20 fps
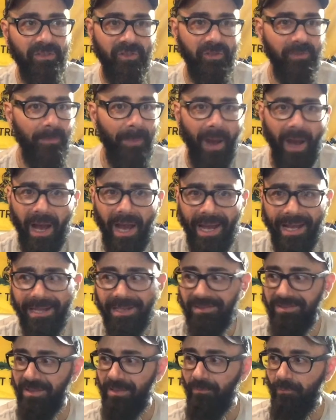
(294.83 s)

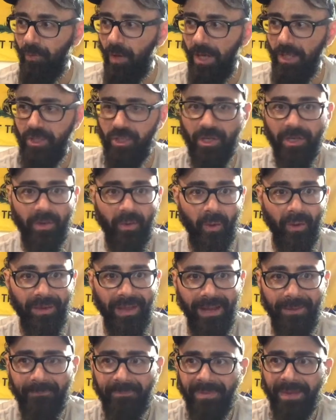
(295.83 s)
spies and Russia and all
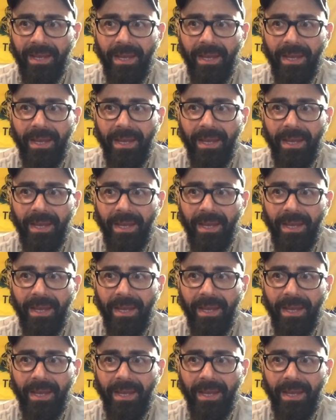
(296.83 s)
that.